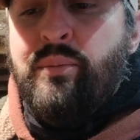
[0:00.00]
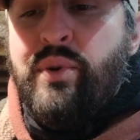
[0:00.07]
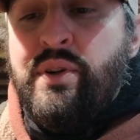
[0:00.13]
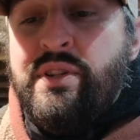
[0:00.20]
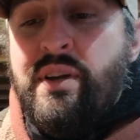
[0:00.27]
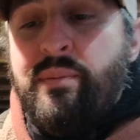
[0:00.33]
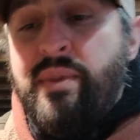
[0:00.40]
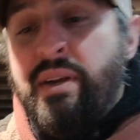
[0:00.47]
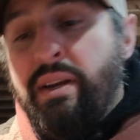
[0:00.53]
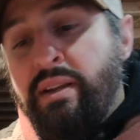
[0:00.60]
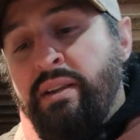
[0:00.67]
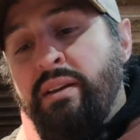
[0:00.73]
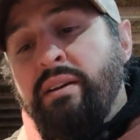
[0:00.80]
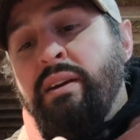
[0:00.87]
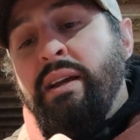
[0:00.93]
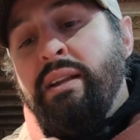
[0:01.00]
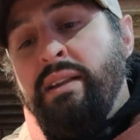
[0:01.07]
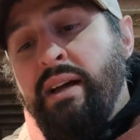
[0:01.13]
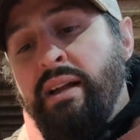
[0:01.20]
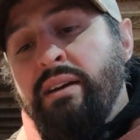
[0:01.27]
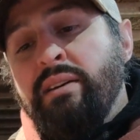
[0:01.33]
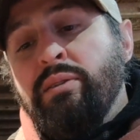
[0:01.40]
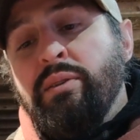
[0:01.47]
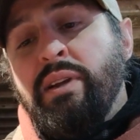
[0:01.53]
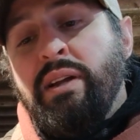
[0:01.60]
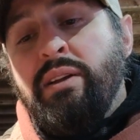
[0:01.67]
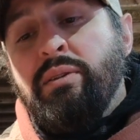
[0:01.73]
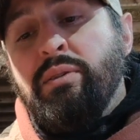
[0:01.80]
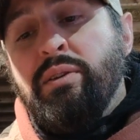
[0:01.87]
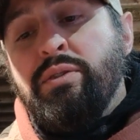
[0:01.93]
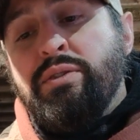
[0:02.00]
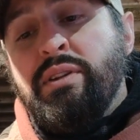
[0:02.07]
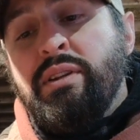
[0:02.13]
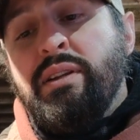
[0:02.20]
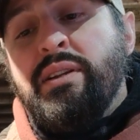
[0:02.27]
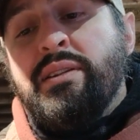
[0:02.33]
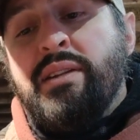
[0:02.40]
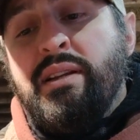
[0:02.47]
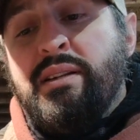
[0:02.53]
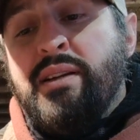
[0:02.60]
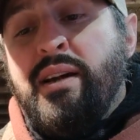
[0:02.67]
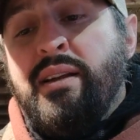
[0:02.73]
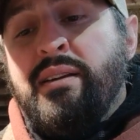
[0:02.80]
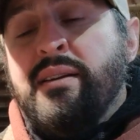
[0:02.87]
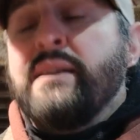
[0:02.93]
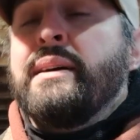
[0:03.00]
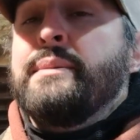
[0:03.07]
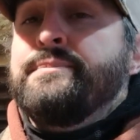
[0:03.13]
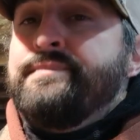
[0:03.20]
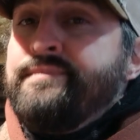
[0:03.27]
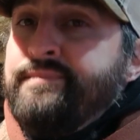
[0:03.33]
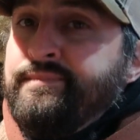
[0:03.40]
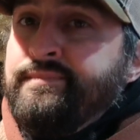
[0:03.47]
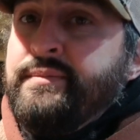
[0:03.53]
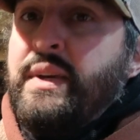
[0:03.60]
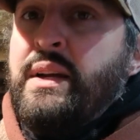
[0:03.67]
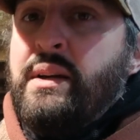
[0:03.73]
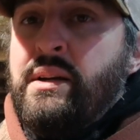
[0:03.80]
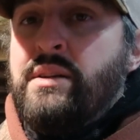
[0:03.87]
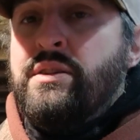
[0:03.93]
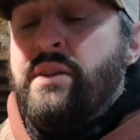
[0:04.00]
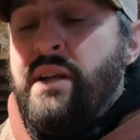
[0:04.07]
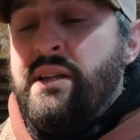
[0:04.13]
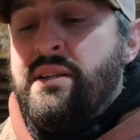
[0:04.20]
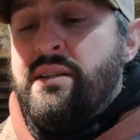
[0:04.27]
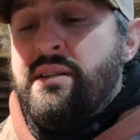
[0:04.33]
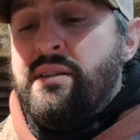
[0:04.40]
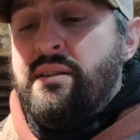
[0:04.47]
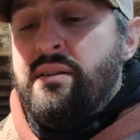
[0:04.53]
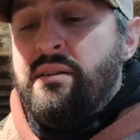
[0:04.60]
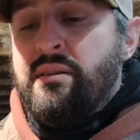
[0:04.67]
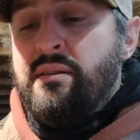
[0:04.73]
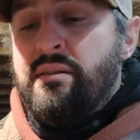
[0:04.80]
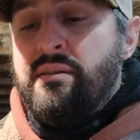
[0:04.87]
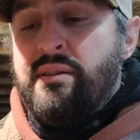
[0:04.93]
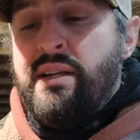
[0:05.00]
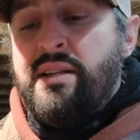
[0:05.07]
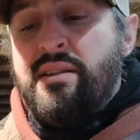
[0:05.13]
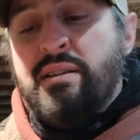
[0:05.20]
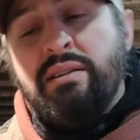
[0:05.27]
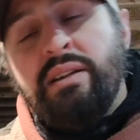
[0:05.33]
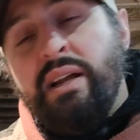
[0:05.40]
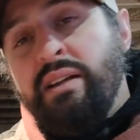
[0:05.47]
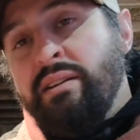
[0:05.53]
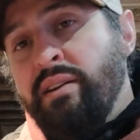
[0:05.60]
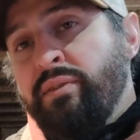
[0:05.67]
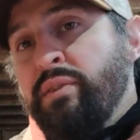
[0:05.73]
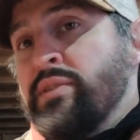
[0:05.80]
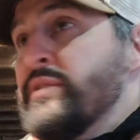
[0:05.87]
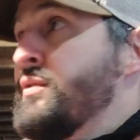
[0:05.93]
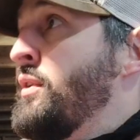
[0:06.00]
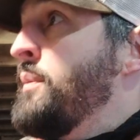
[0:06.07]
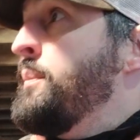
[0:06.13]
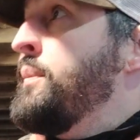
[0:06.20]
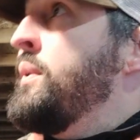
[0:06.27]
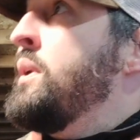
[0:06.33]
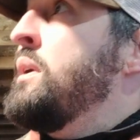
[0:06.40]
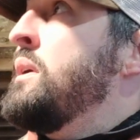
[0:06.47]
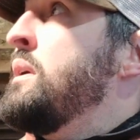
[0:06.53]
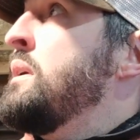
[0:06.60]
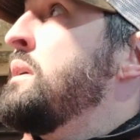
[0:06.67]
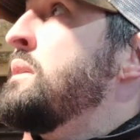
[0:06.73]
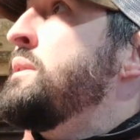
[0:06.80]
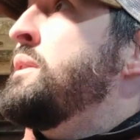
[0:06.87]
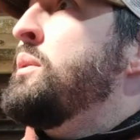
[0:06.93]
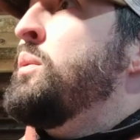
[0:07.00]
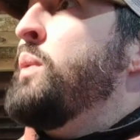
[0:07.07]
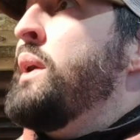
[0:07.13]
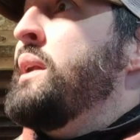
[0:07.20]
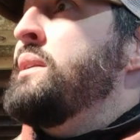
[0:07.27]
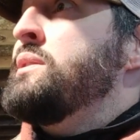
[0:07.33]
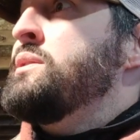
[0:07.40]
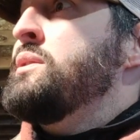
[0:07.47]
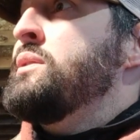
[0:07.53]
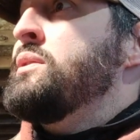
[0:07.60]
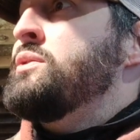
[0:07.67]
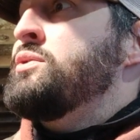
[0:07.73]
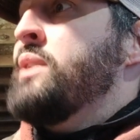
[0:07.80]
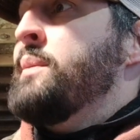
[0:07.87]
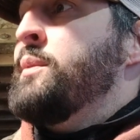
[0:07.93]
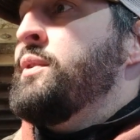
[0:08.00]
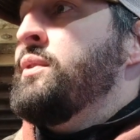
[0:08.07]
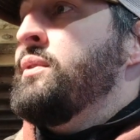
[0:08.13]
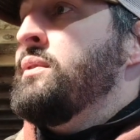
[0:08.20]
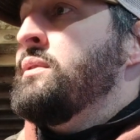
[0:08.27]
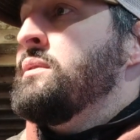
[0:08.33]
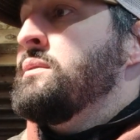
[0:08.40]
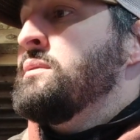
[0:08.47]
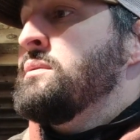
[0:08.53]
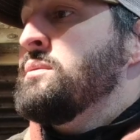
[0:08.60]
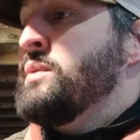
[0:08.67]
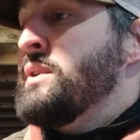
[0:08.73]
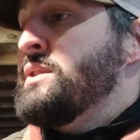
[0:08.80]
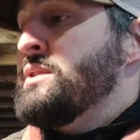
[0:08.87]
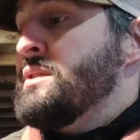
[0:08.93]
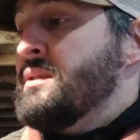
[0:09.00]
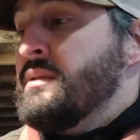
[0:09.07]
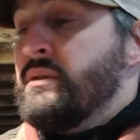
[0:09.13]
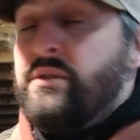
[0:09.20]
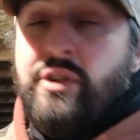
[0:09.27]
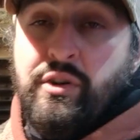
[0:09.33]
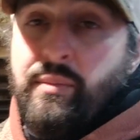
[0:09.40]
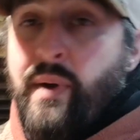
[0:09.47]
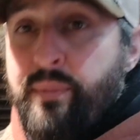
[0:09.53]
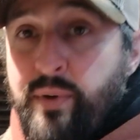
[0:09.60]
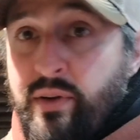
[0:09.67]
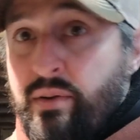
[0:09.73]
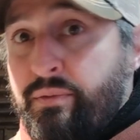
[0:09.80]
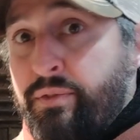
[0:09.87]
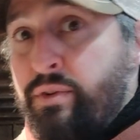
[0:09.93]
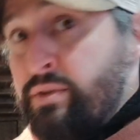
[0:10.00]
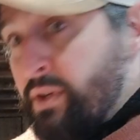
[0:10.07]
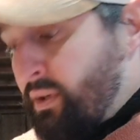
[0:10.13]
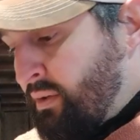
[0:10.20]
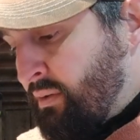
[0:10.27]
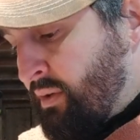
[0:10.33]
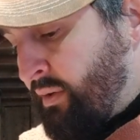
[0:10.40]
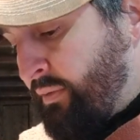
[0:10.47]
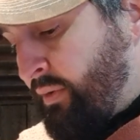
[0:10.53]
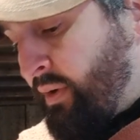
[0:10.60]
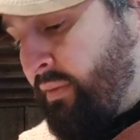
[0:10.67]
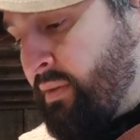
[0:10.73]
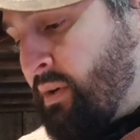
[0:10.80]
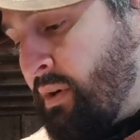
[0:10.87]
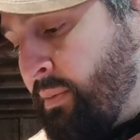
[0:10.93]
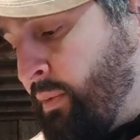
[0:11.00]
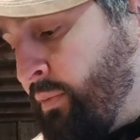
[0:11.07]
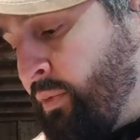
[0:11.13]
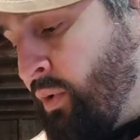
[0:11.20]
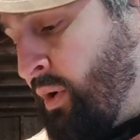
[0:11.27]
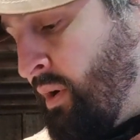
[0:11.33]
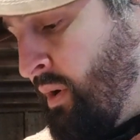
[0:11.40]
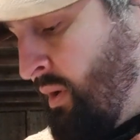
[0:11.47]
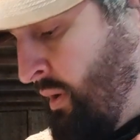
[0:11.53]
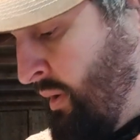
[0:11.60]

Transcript: put something in there, and then it'll let you loosen this and tighten it up. So that's a slight difference from the WEN to the Dremel, which, you know, might be confusing if you've never done it before.